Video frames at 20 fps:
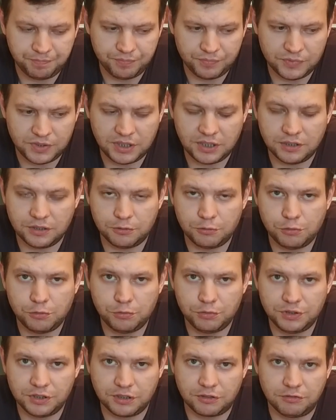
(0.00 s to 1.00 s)
they are all
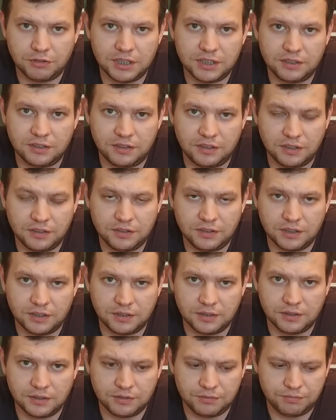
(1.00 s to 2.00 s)
integrated
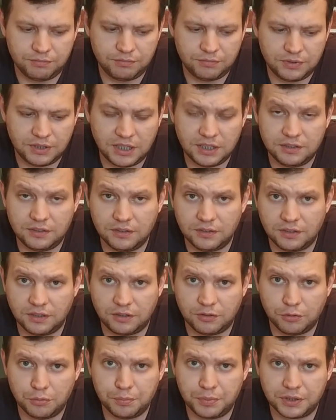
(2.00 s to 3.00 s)
into tighten the
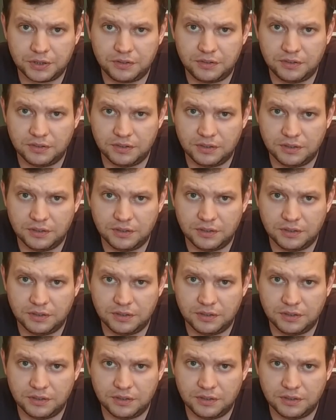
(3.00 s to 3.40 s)
compact